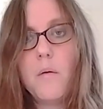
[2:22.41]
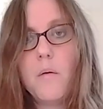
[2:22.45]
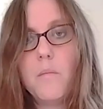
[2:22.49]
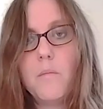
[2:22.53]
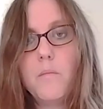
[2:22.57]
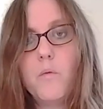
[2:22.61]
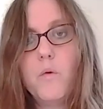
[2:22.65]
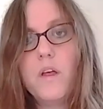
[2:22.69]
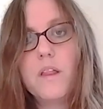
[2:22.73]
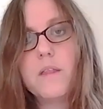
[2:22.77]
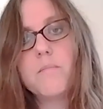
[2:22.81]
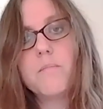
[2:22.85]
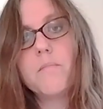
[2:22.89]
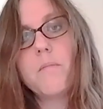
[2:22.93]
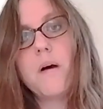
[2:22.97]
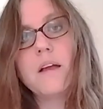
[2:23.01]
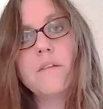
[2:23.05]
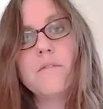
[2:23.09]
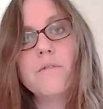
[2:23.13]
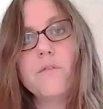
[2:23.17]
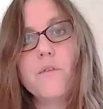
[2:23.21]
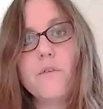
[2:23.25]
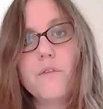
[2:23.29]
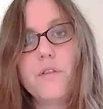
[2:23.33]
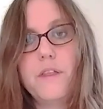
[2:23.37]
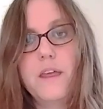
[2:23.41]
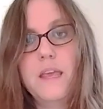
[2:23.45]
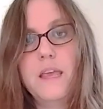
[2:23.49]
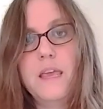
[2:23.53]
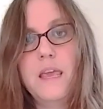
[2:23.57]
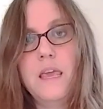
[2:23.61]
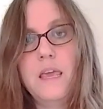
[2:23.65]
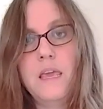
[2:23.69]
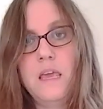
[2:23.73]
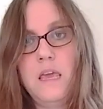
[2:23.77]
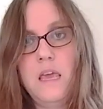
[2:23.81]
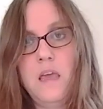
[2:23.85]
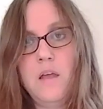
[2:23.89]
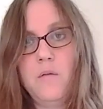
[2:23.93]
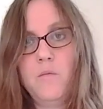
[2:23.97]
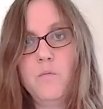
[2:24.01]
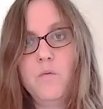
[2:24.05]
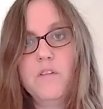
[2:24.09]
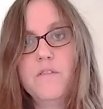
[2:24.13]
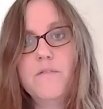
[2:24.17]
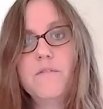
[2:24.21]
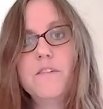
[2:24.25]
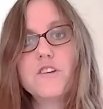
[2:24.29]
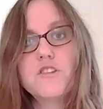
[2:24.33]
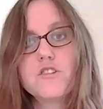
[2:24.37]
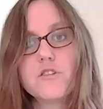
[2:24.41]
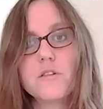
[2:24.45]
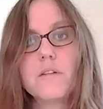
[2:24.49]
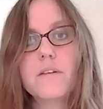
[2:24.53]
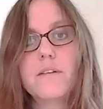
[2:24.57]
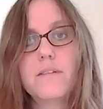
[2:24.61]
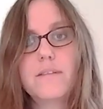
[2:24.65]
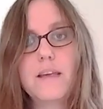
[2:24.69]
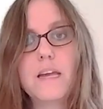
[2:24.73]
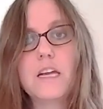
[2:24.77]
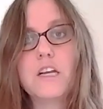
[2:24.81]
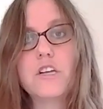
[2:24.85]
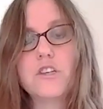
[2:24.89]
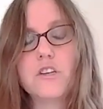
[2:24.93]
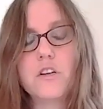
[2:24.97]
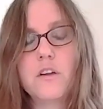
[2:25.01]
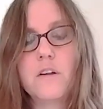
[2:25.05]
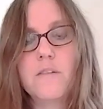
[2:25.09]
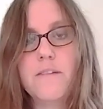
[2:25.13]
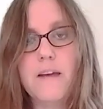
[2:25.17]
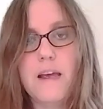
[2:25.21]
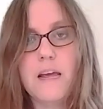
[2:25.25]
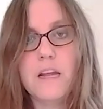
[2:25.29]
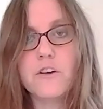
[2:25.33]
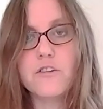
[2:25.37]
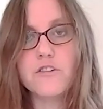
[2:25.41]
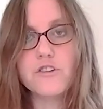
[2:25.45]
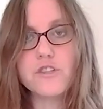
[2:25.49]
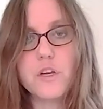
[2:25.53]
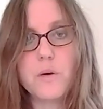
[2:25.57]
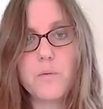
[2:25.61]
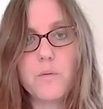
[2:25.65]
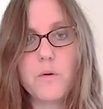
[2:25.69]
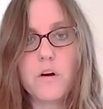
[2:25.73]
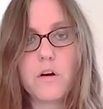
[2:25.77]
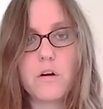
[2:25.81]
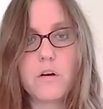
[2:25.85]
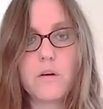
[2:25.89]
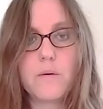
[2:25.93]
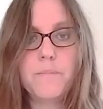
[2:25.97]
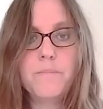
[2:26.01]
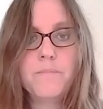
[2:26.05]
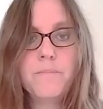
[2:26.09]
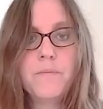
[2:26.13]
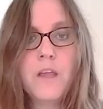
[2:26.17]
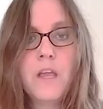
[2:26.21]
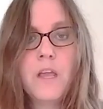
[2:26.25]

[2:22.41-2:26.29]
with mindful thinking and with visualization of energy work.